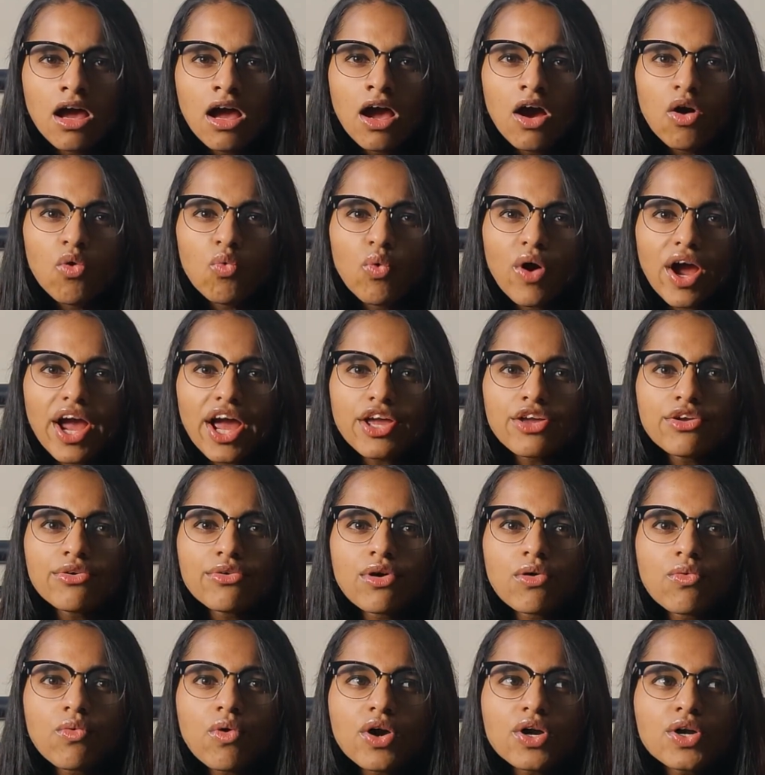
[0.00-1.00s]
where you
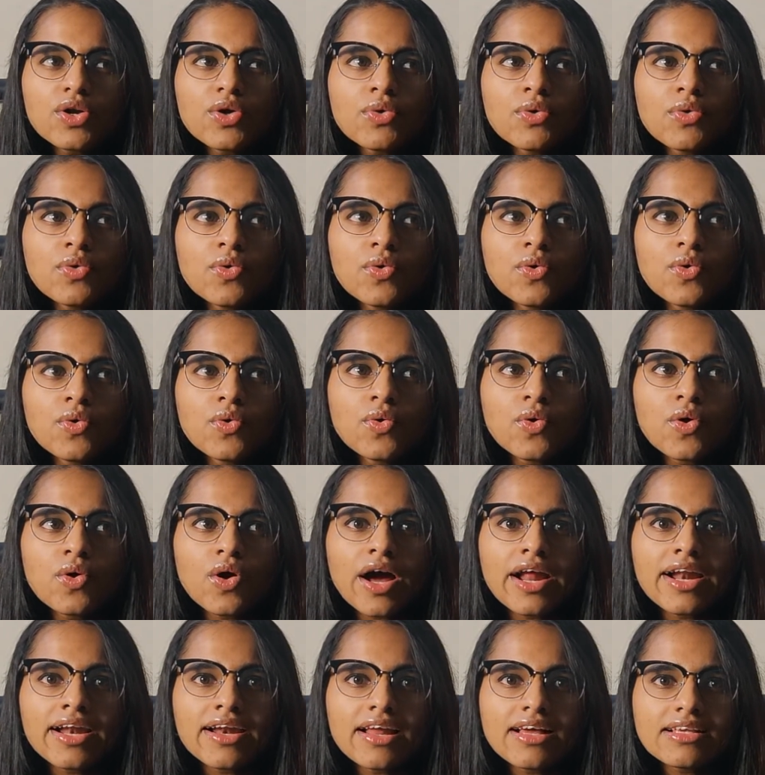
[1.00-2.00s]
don't want to
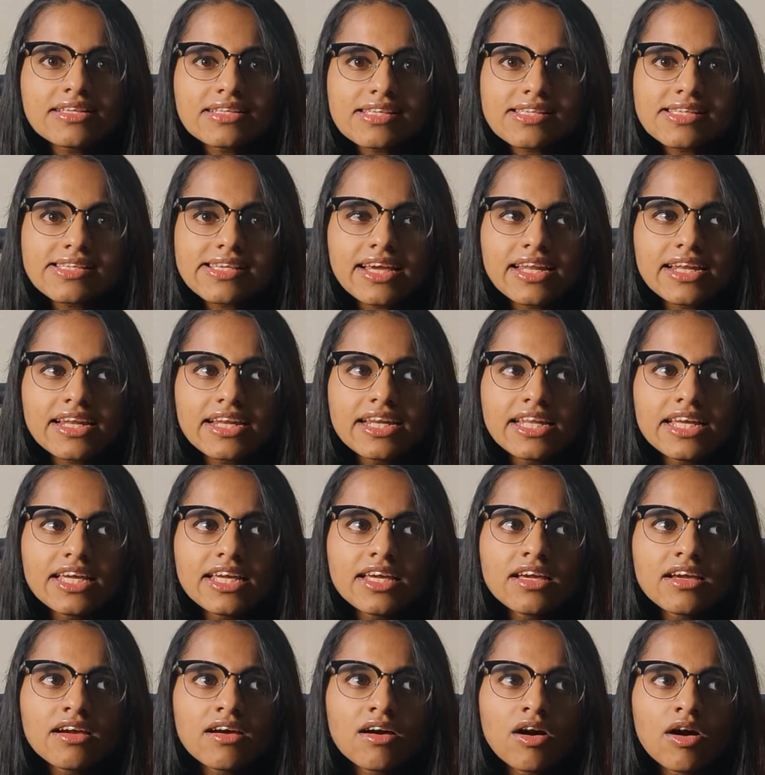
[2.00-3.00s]

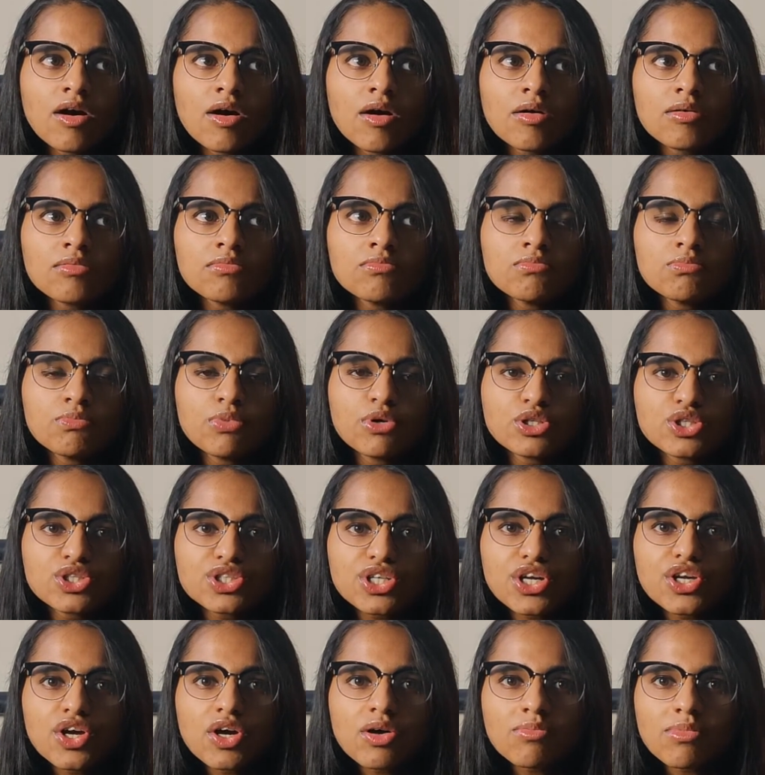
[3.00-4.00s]
unnecessarily
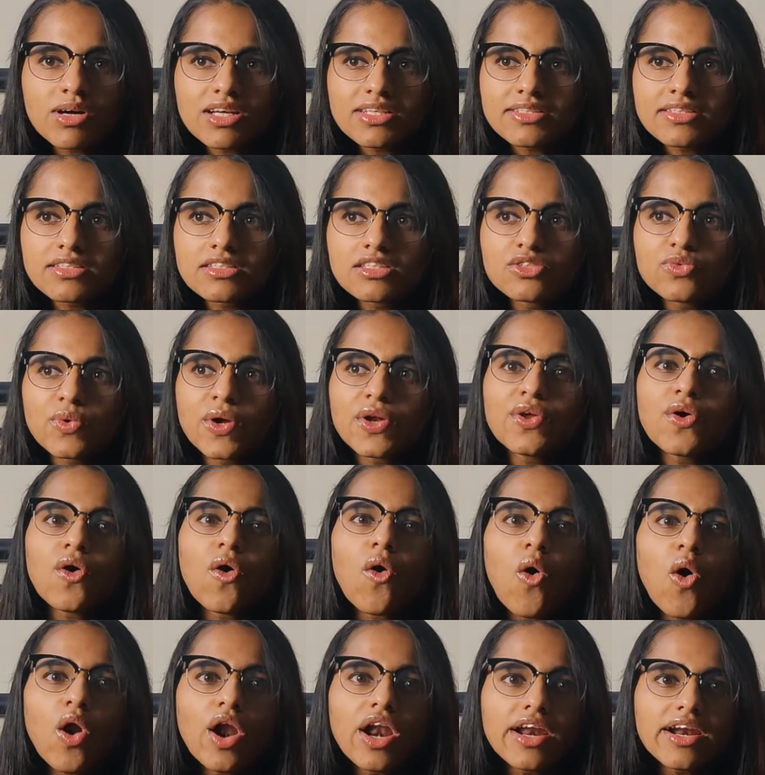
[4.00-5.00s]
butcher your muscles when you're
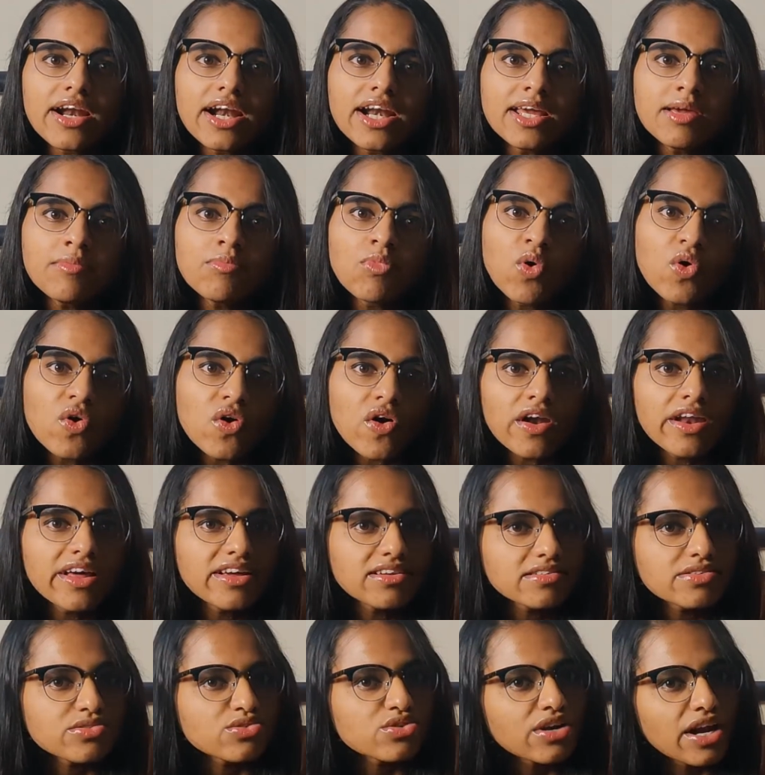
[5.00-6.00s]
already more or
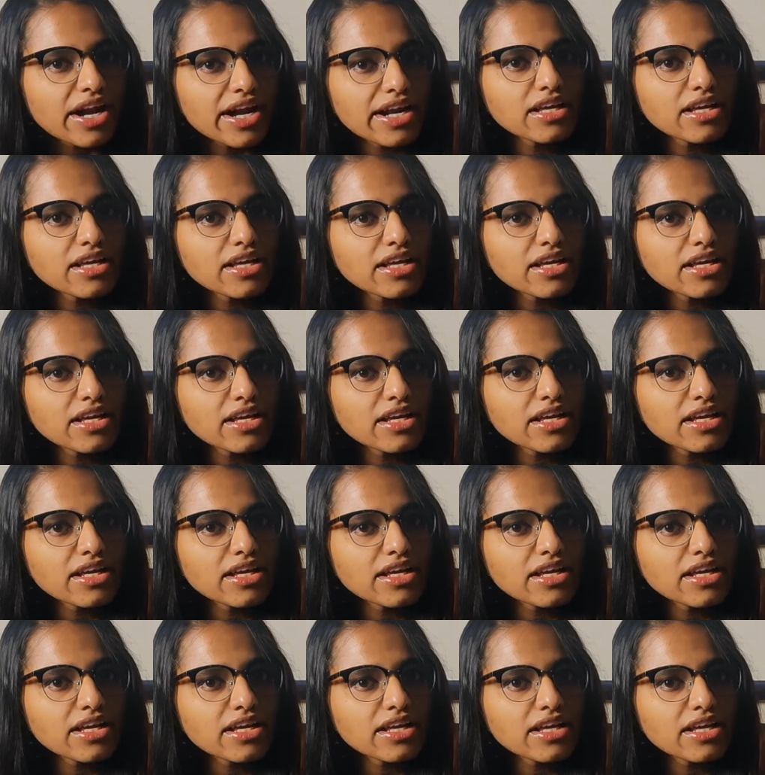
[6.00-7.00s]
less ready.
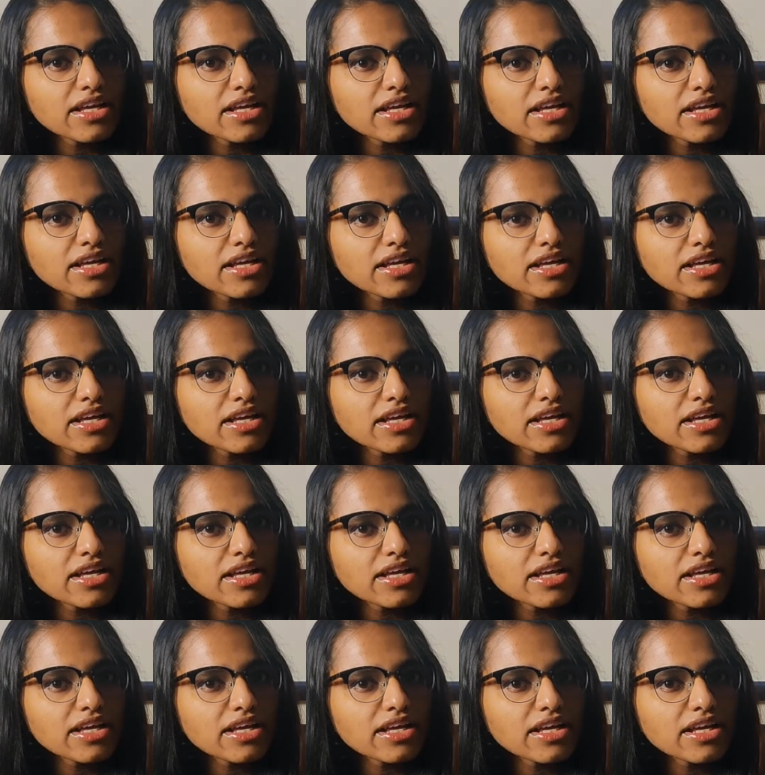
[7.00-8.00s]
So,
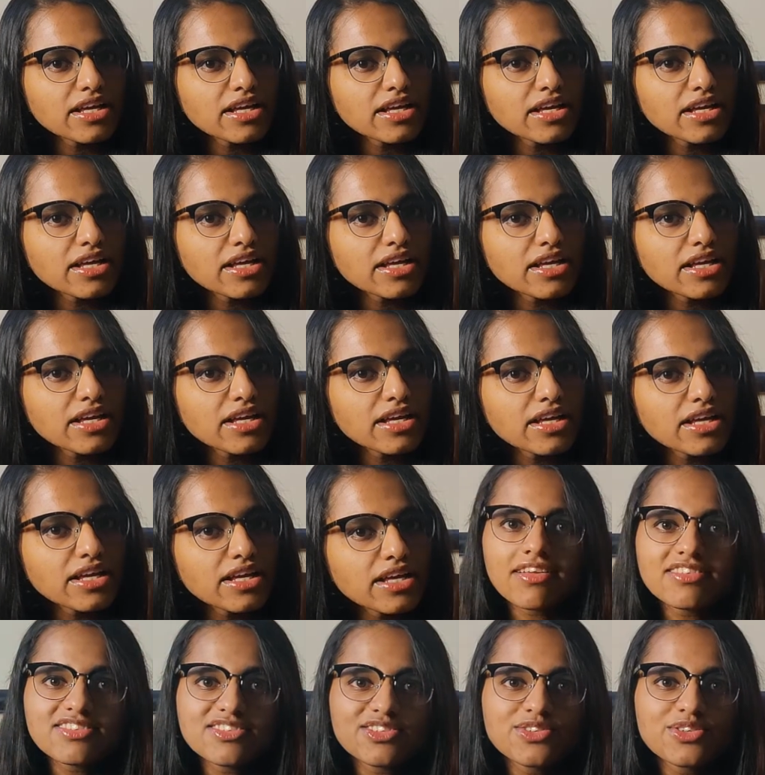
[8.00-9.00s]
yeah, I hope that
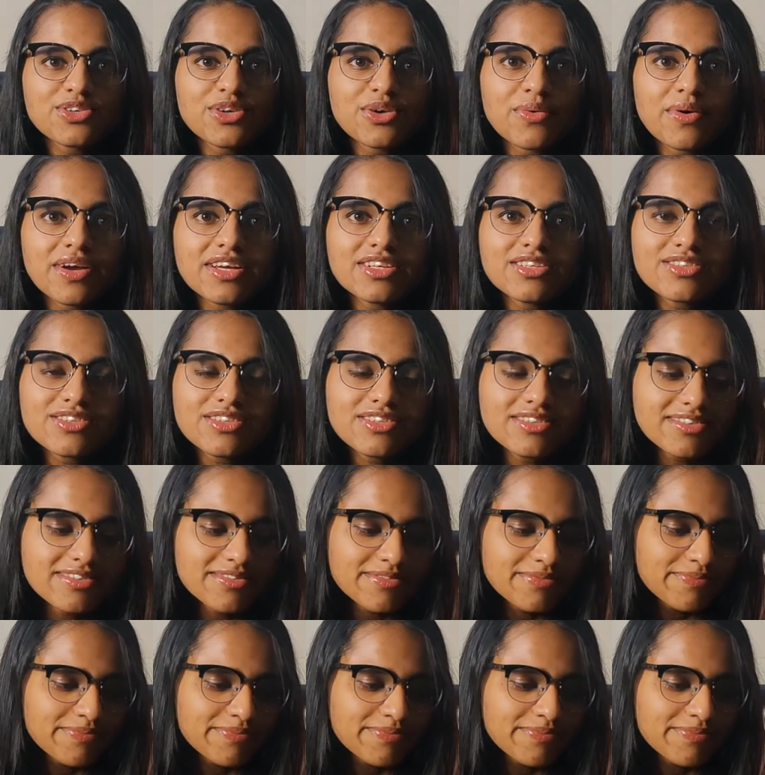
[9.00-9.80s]
answers your question.